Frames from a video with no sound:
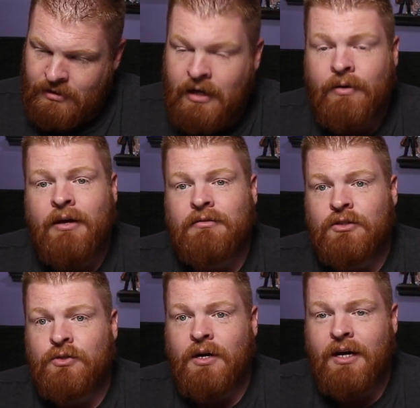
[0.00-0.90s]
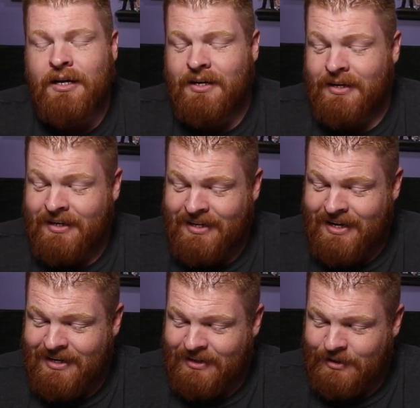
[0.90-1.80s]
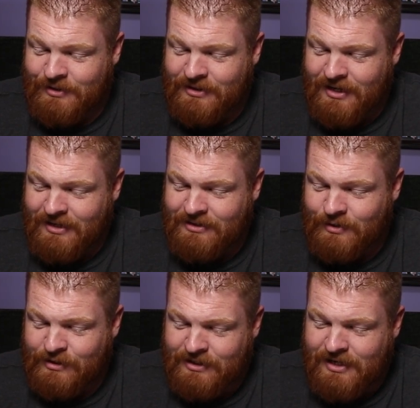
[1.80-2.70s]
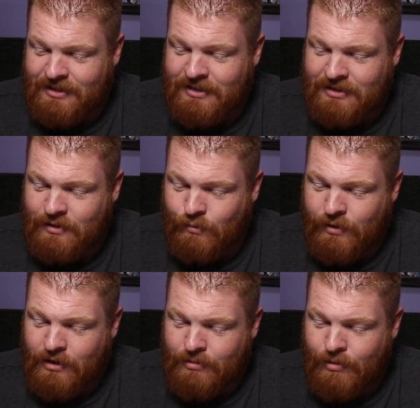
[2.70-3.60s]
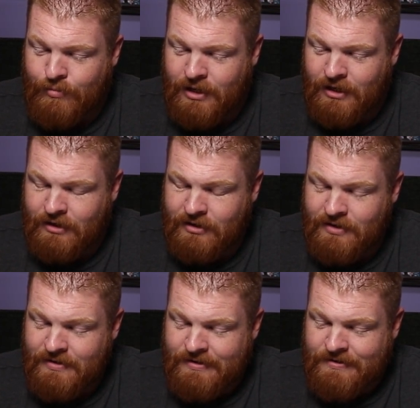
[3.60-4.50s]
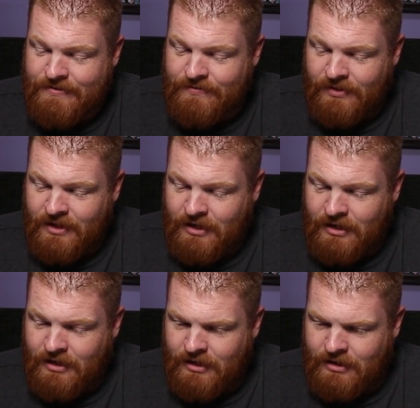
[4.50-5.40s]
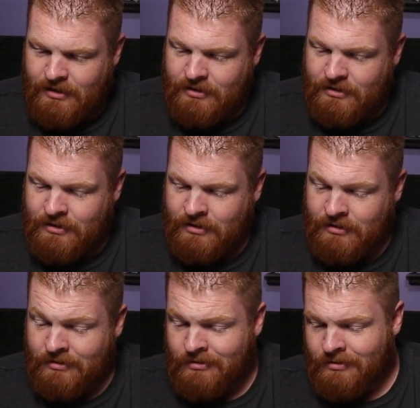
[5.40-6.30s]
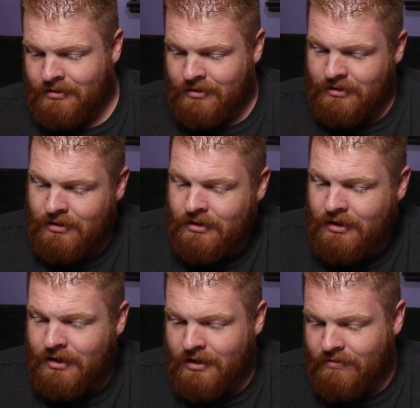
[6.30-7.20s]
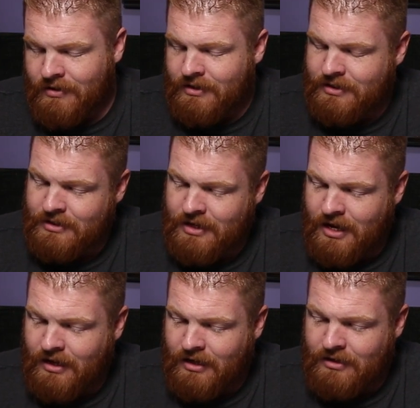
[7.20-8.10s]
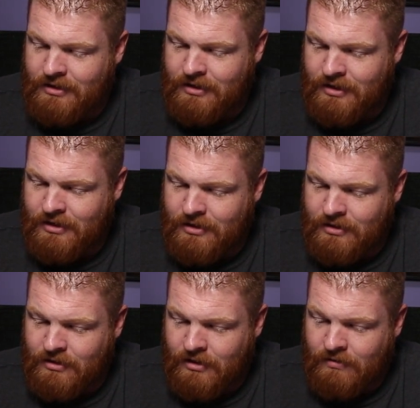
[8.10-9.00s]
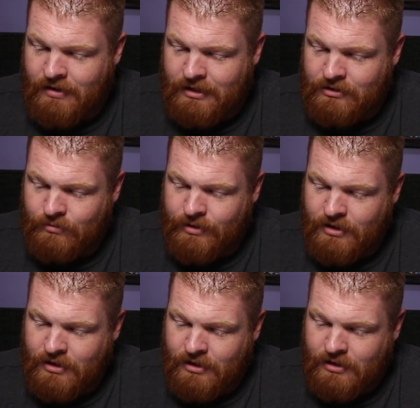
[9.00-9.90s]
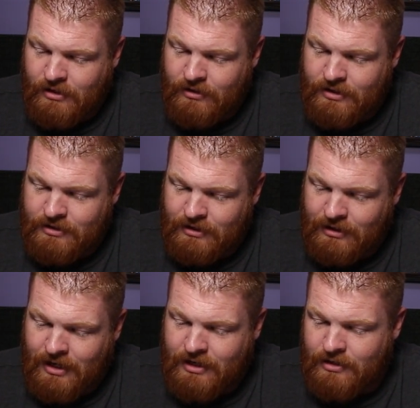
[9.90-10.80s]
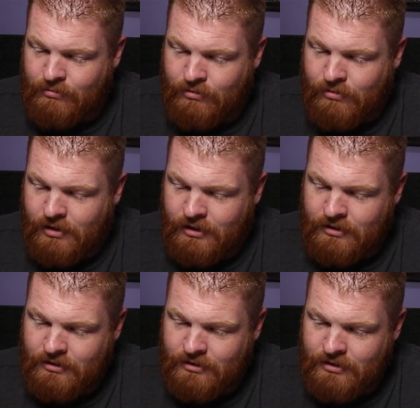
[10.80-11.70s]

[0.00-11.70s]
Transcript: now we have to try it again, it looks like. So it's connected to the WEMO Mini, and give it a second here. Alright, so we are going to call this light number 1.